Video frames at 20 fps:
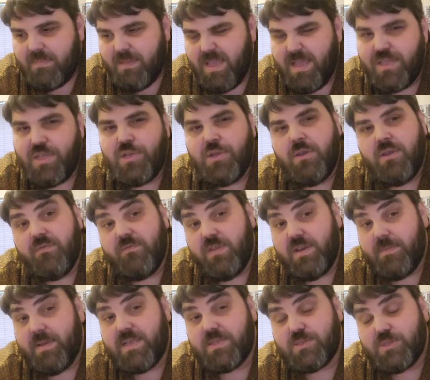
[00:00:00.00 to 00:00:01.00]
And you know how I feel
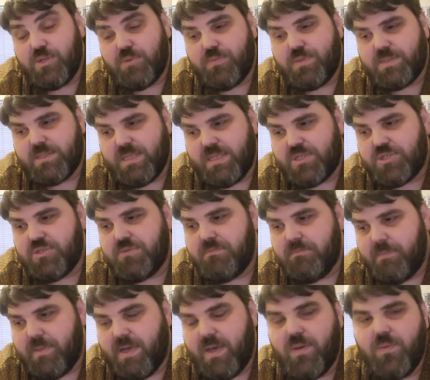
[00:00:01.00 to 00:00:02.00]
about
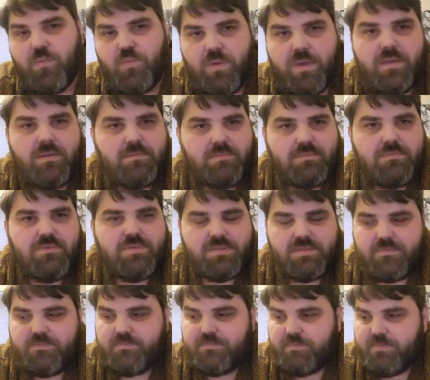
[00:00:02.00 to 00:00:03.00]
superstition, but
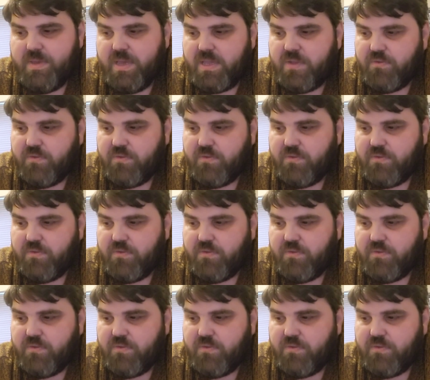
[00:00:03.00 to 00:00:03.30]
we'll pay